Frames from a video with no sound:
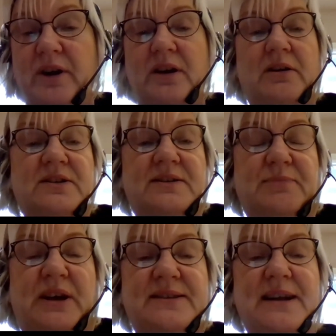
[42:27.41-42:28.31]

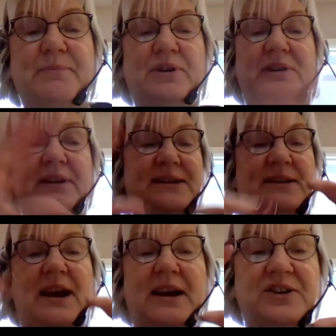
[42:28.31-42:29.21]
because that model letter
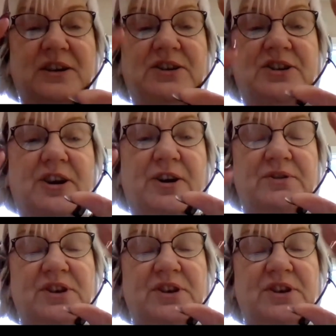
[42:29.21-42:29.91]
that Angela showed,